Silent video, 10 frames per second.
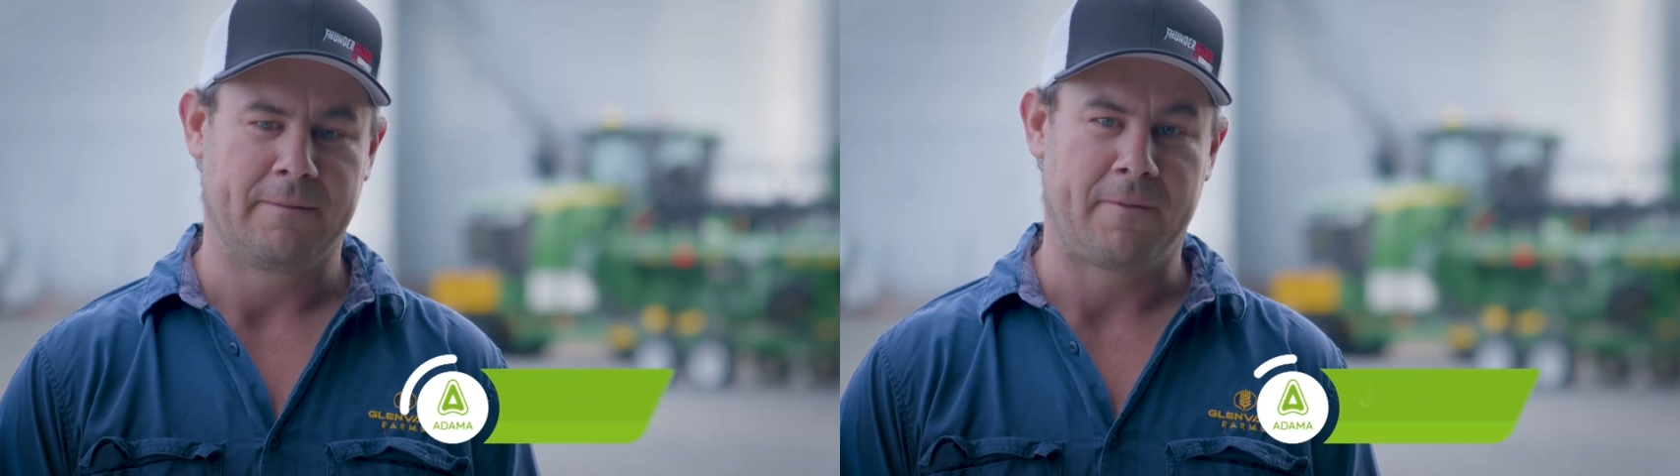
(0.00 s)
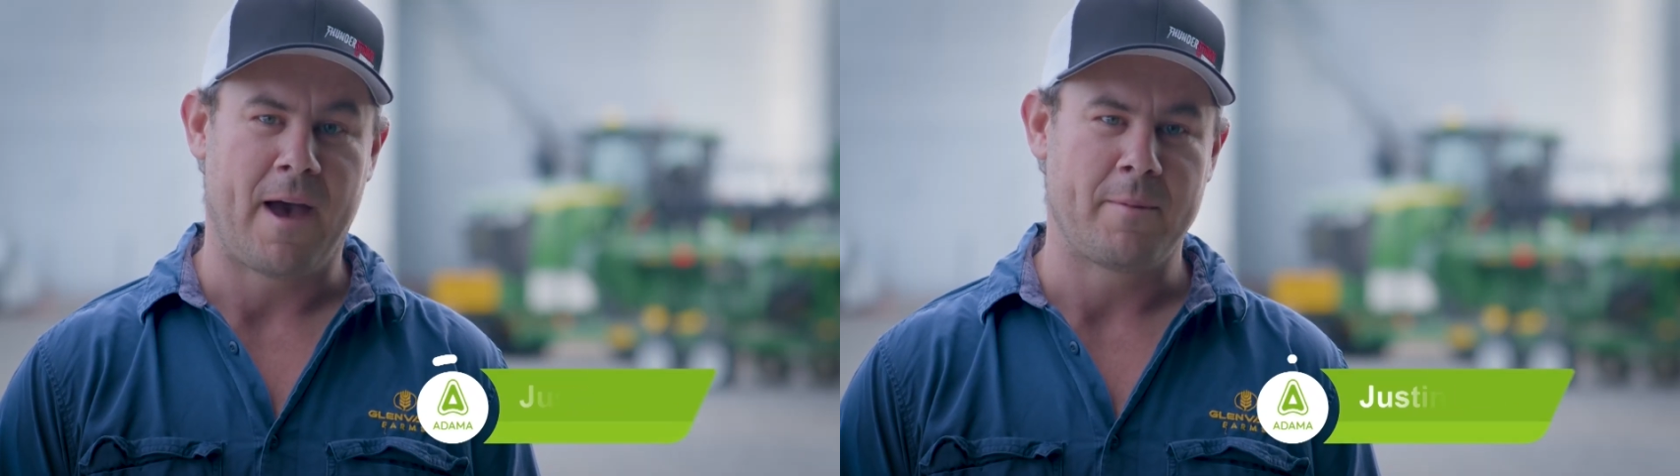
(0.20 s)

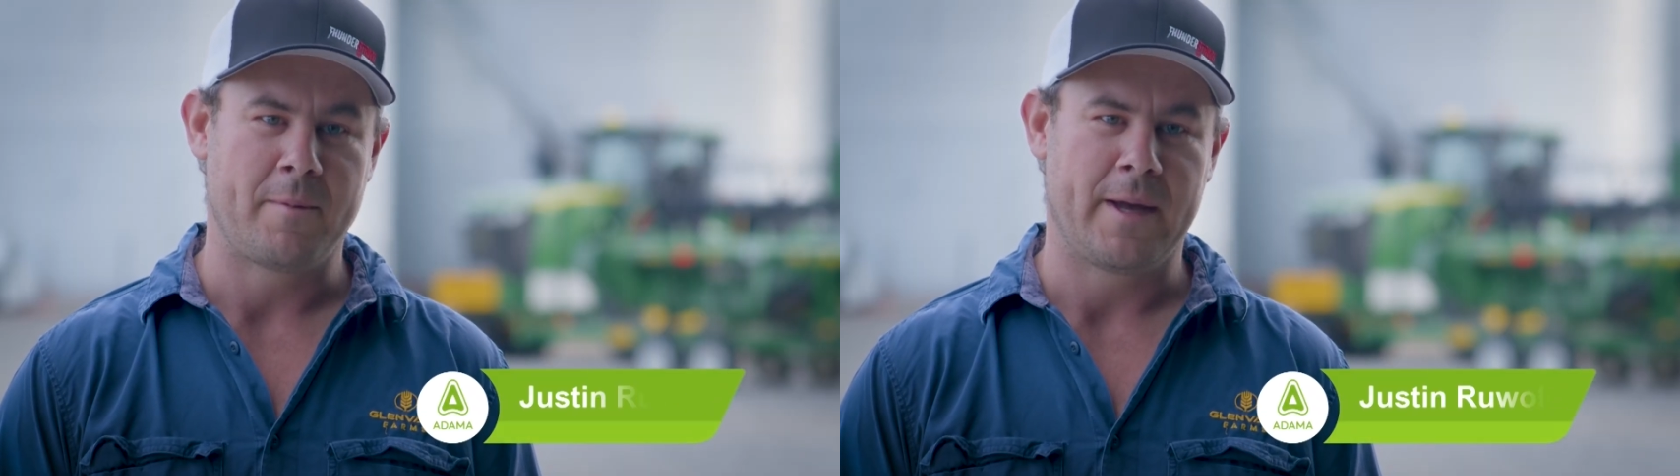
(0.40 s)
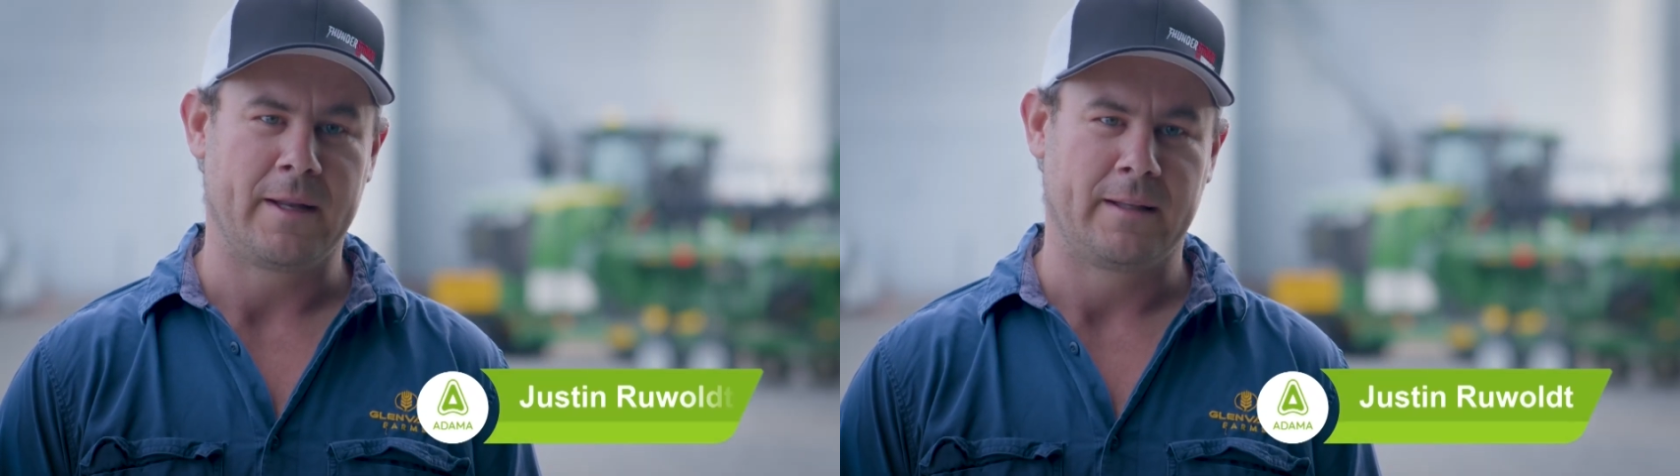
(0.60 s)
faba
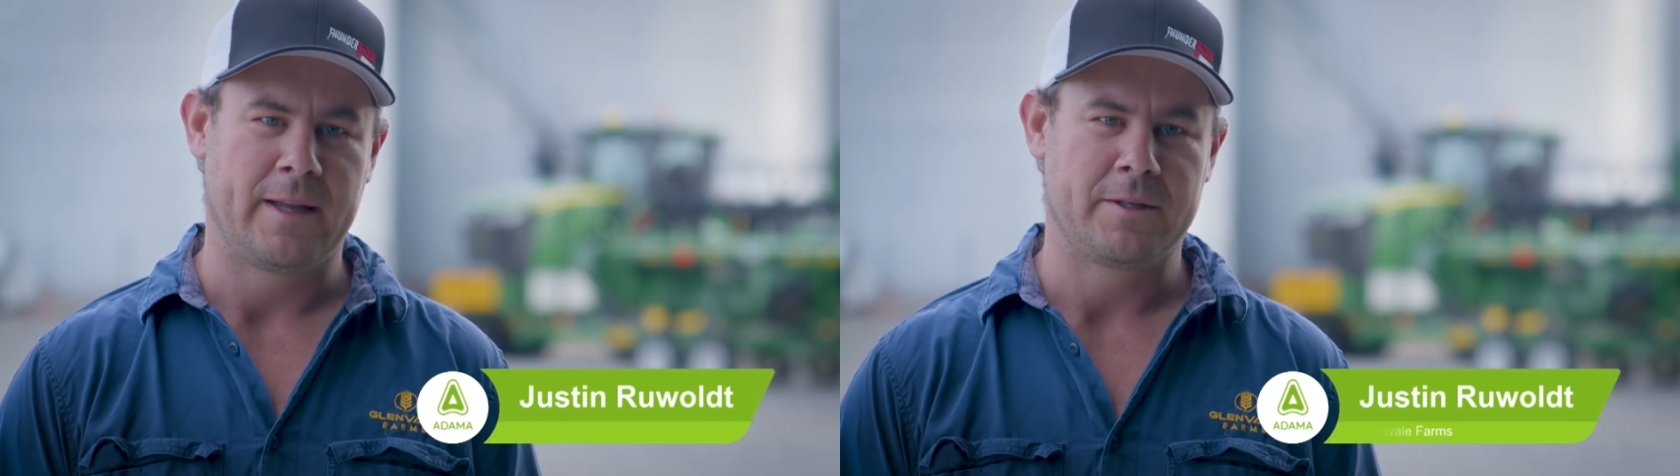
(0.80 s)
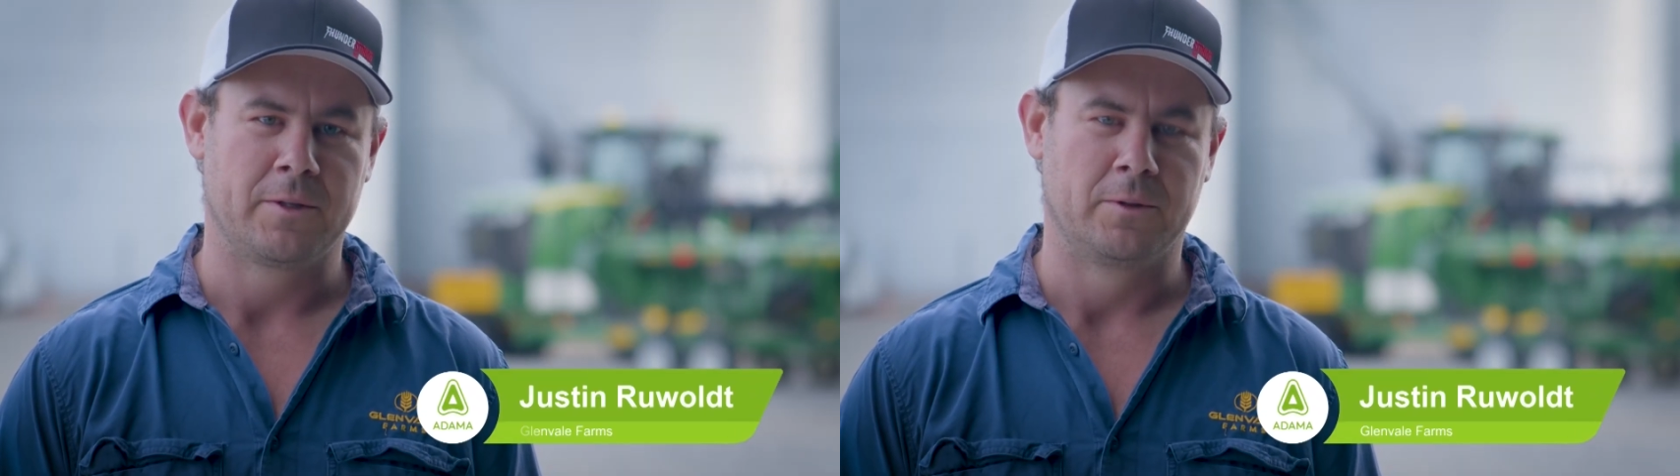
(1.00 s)
bean,
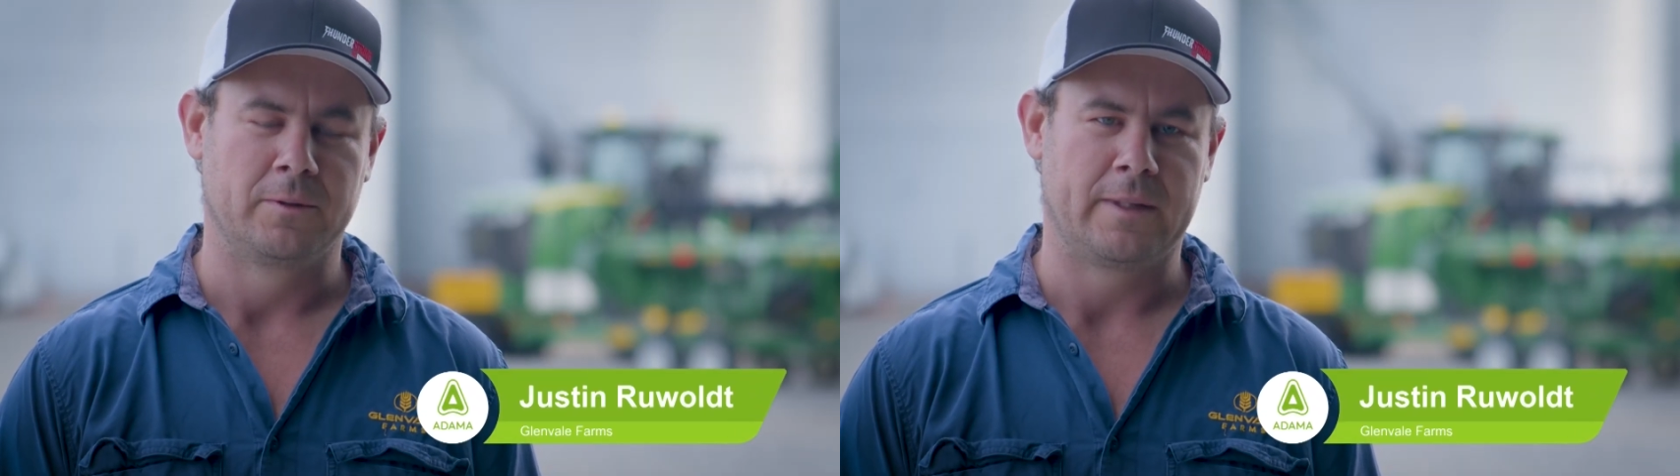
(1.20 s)
lentil